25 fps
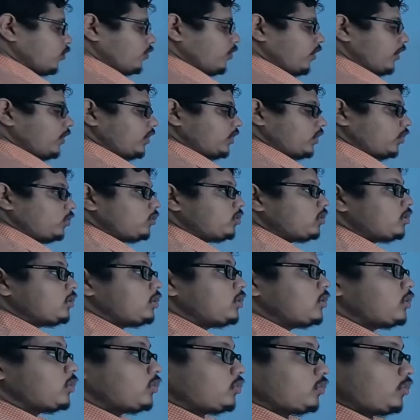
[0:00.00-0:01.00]
to find
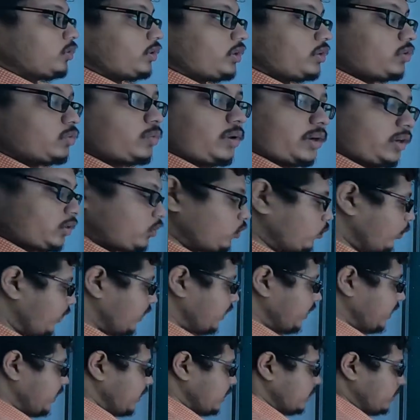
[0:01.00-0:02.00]
out. So it is what?
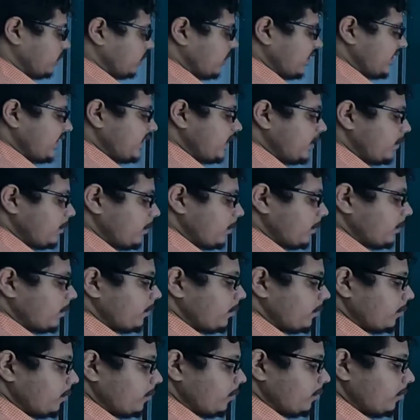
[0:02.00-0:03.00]

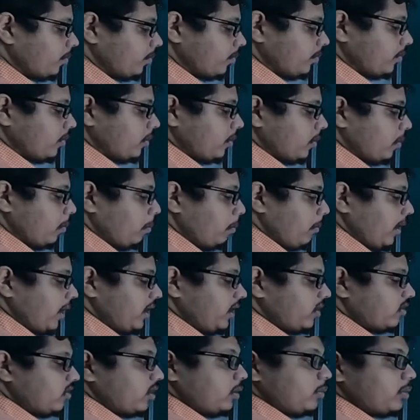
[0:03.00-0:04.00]
23
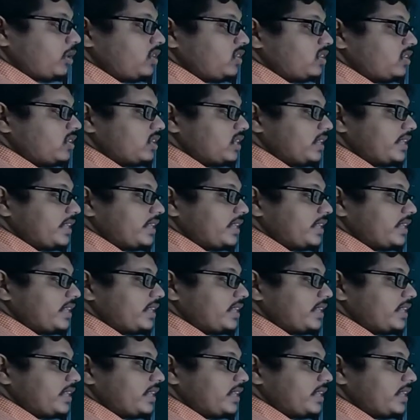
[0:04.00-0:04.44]
minus how much?